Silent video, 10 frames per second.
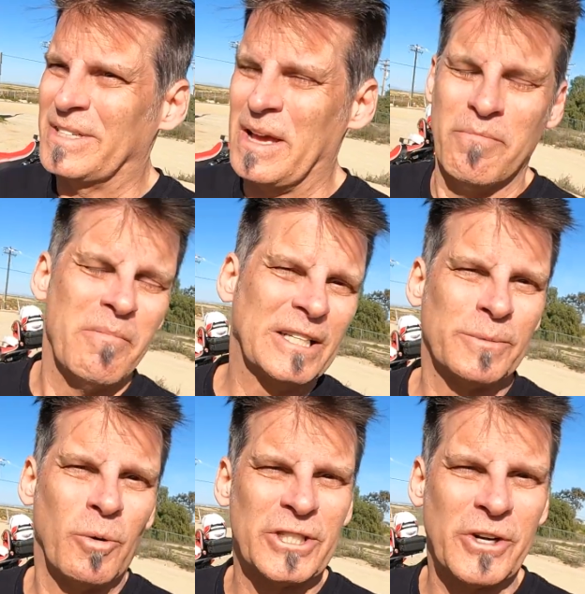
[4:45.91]
get
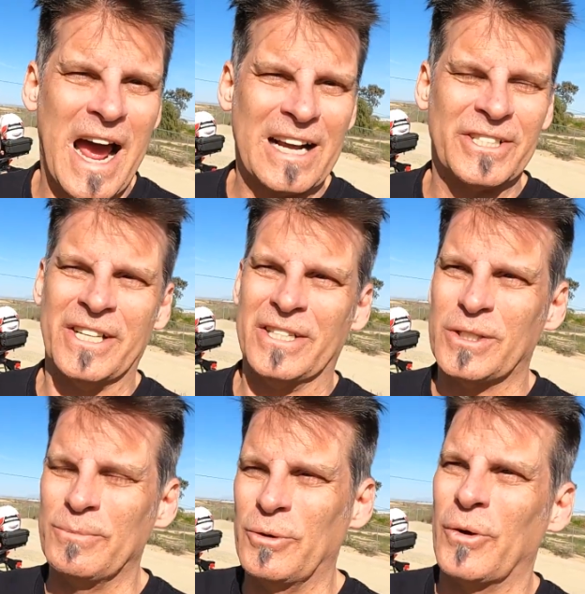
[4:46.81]
much more traction, a
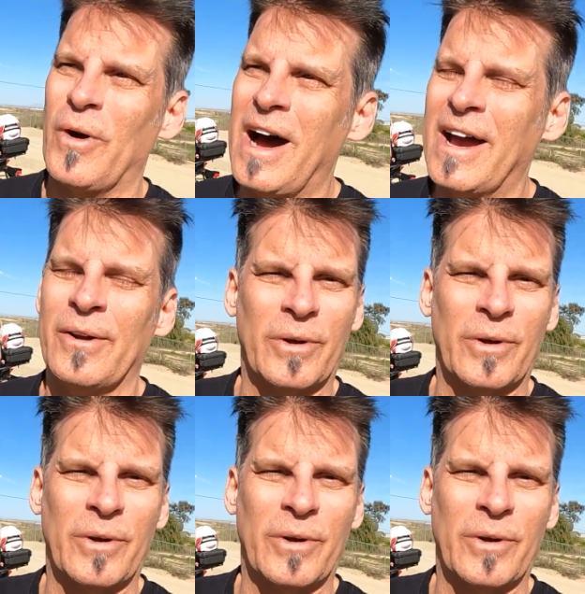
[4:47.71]
smoother ride,